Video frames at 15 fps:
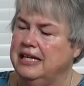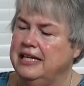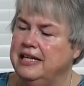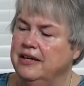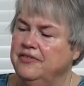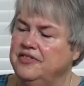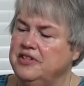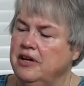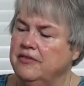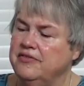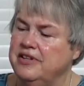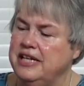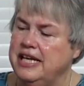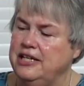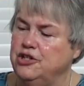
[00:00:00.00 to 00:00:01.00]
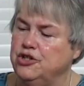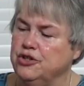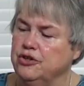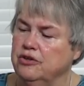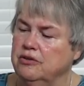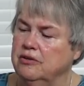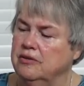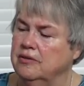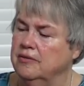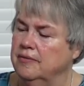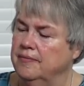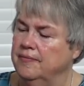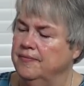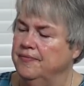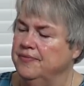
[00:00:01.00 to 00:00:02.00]
Gift of nature.
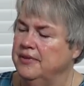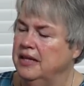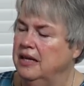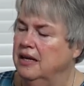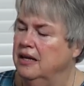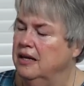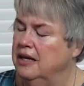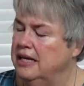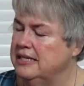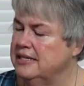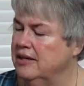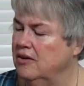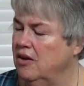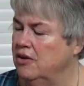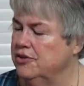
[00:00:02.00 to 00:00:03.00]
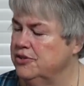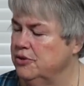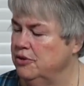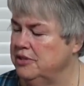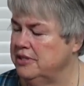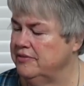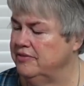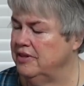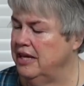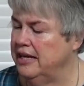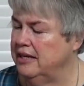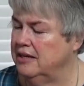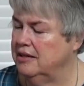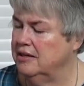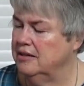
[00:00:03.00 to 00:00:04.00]
It's got all sorts of
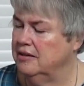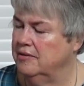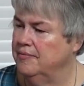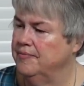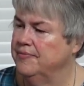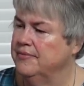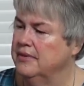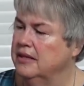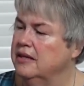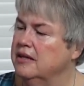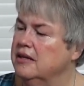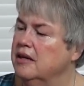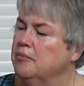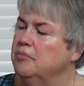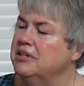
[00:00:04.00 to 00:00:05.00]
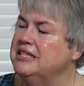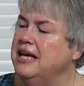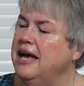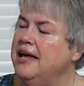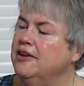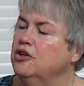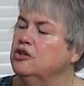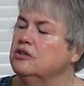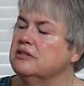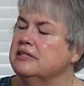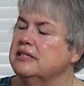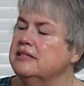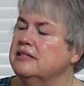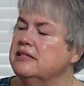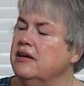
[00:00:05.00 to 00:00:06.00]
like botanicals
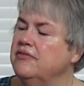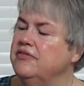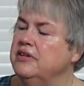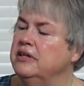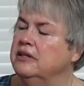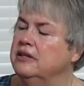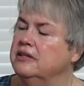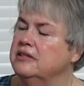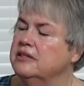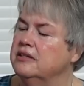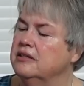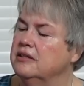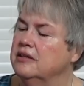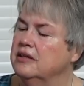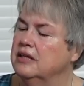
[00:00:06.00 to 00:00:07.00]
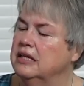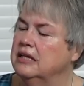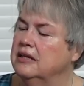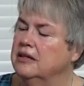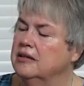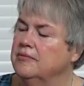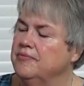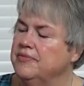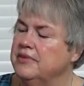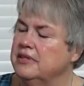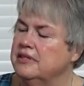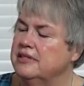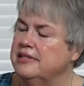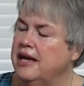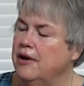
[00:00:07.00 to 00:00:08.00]
and stuff in it.
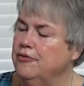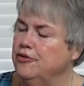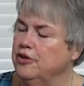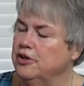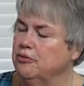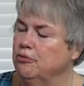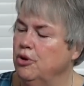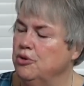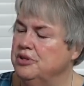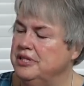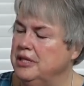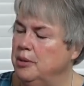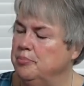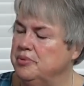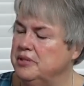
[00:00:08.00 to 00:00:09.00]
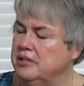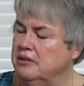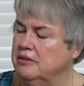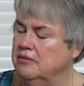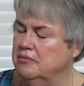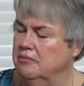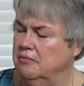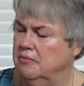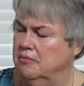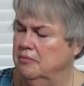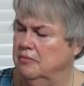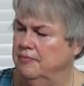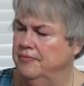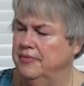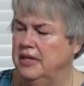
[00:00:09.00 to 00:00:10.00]
Saffron and rose hips and
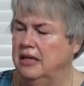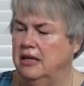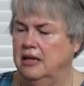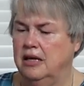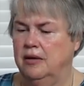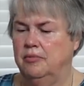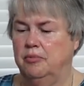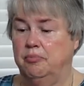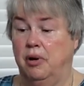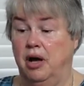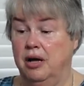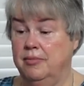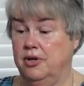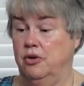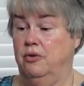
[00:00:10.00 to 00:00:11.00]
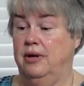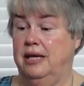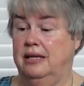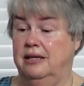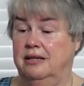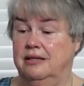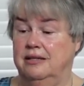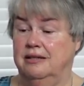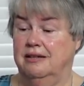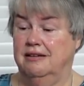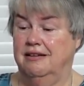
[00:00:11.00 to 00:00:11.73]
pomegranate.